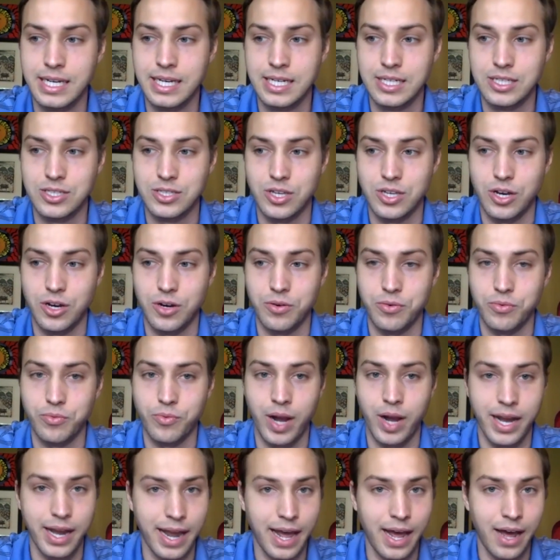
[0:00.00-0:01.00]
So
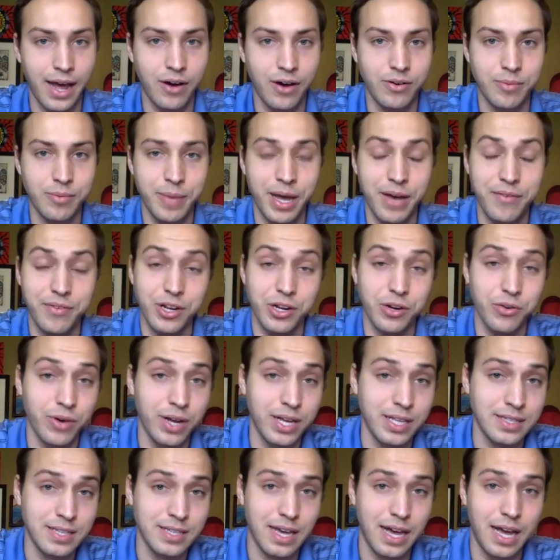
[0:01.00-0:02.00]
right now I'm having a great
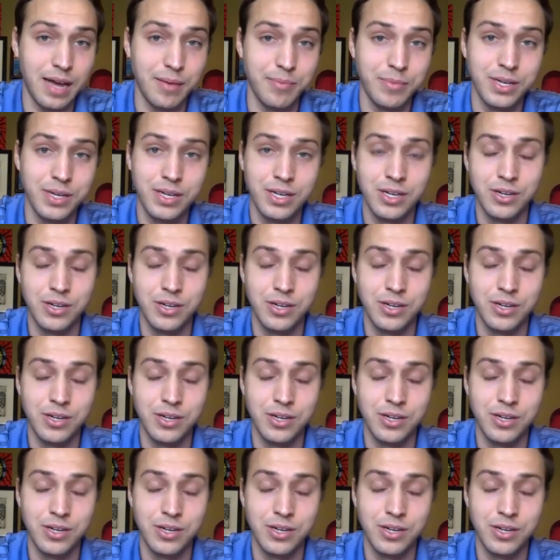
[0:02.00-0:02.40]
time.